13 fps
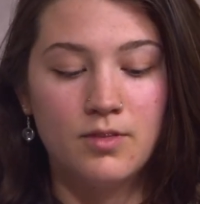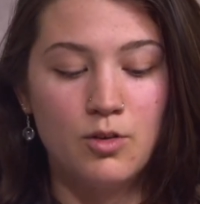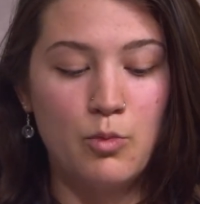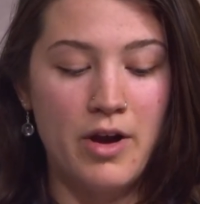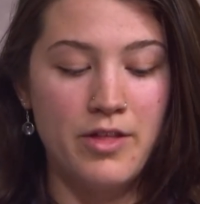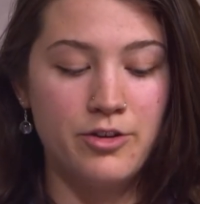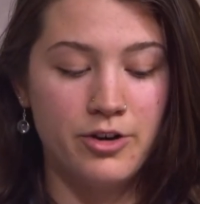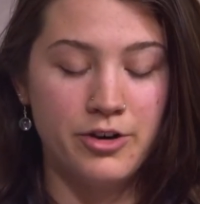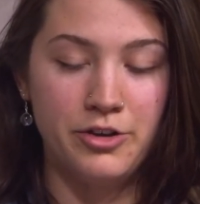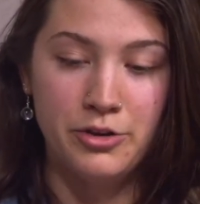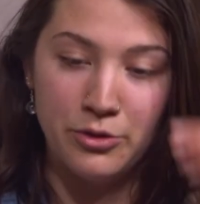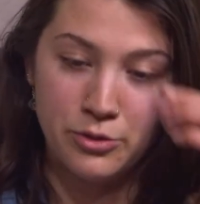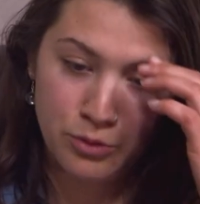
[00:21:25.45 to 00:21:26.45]
whether
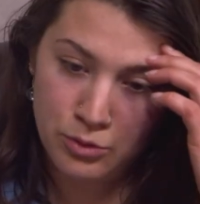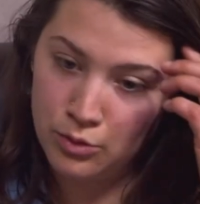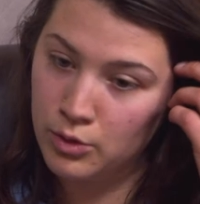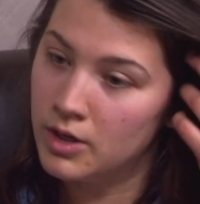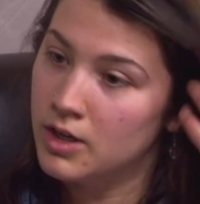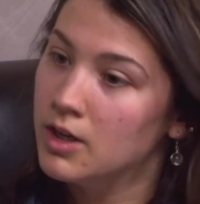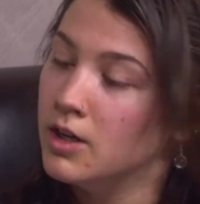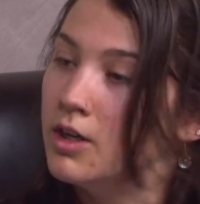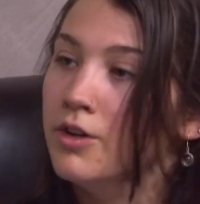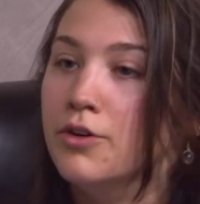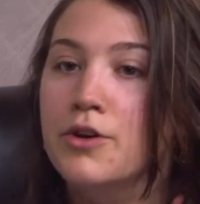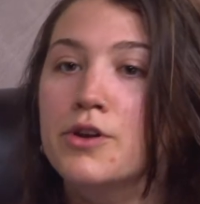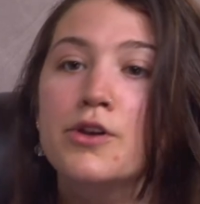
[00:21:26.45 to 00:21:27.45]
you
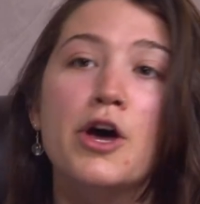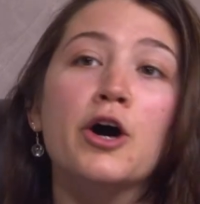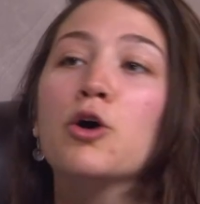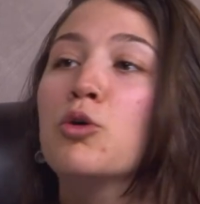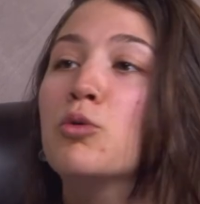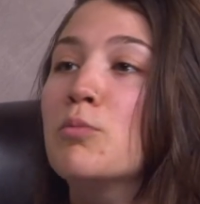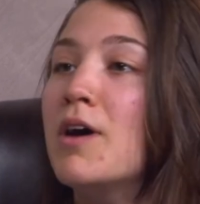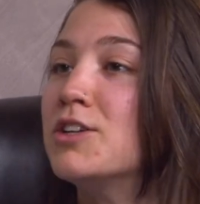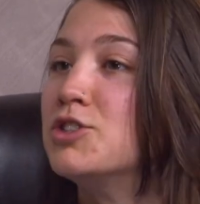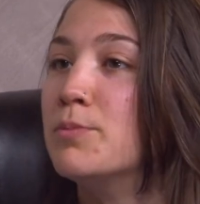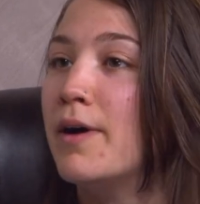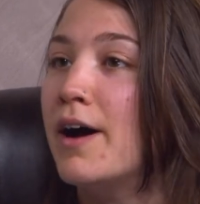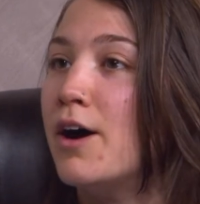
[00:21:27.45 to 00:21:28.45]
know
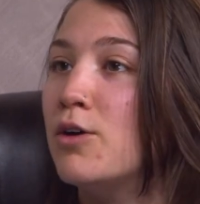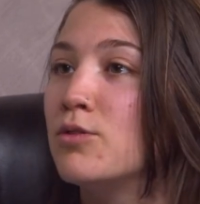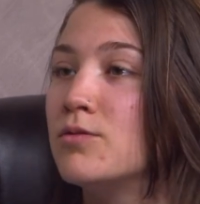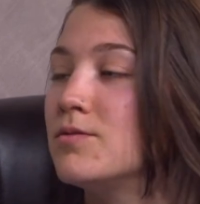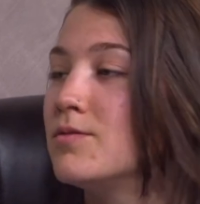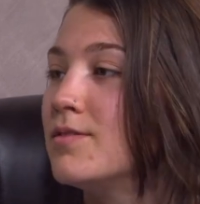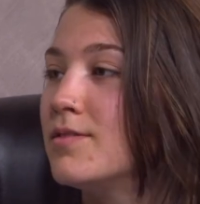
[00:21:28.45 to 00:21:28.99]
much about